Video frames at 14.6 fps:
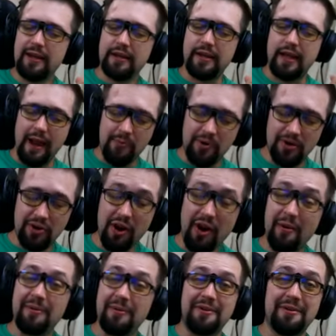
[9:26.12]
Cameron
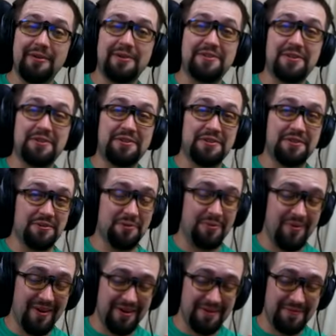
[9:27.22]
Carpenter is also
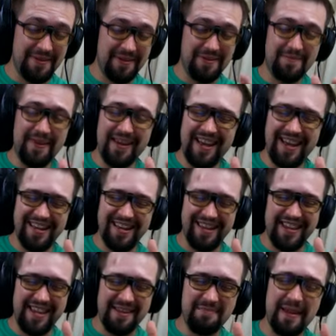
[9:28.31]
one of them.
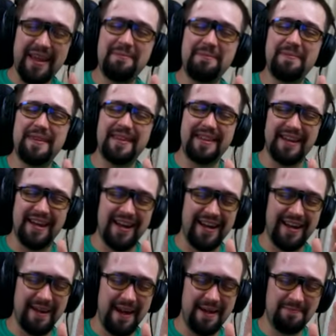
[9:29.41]
He may,
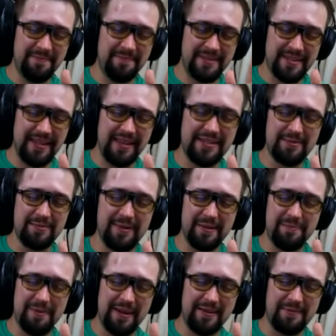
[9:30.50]
I'm saying this with a
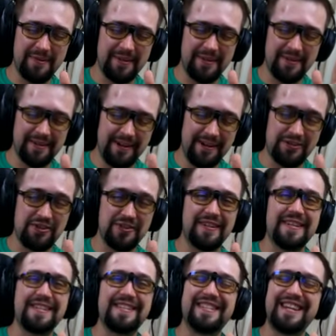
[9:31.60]
bit of caution
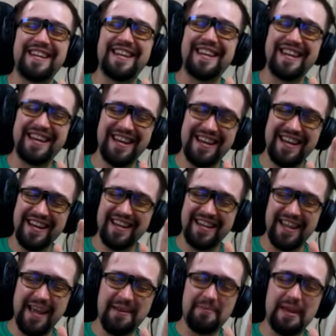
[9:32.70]
because he
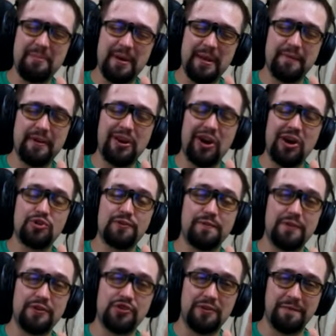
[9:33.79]
can be a bit of a
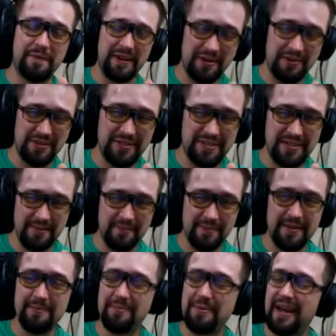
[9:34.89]
controversial figure to some of
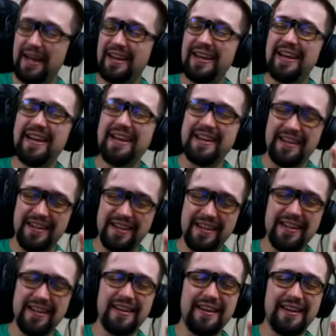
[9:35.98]
them, but
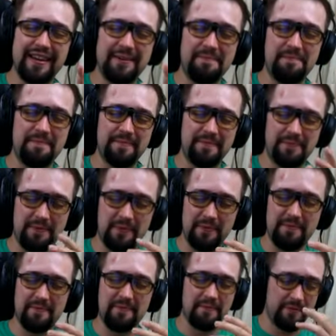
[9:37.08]
he, for
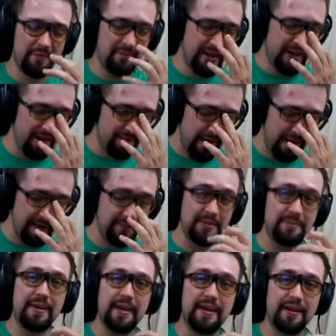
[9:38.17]
me, I find him to
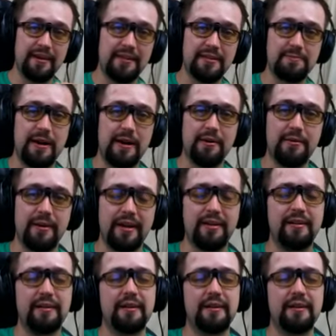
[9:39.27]
be an inspiring